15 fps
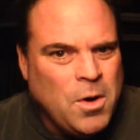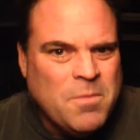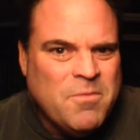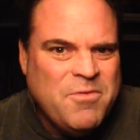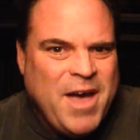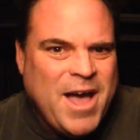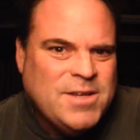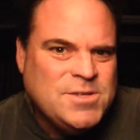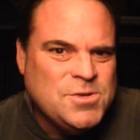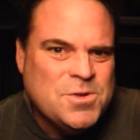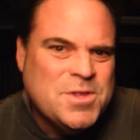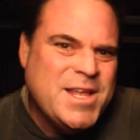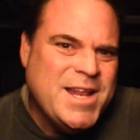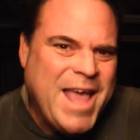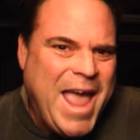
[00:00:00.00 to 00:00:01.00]
'em faster
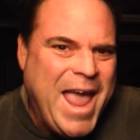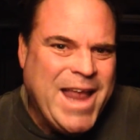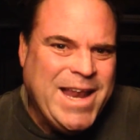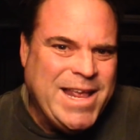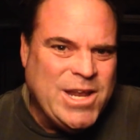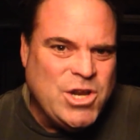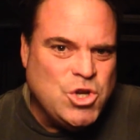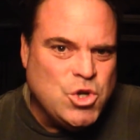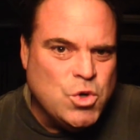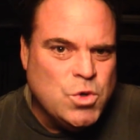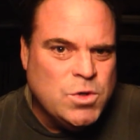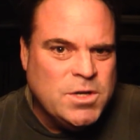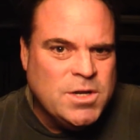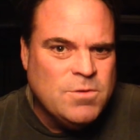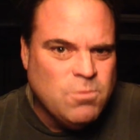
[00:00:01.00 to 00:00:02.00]
than any
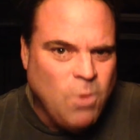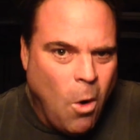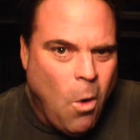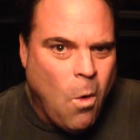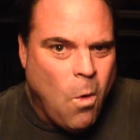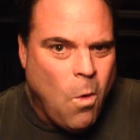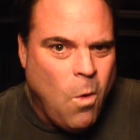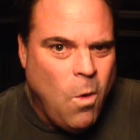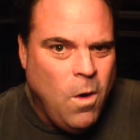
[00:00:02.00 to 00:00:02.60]
dude can roll.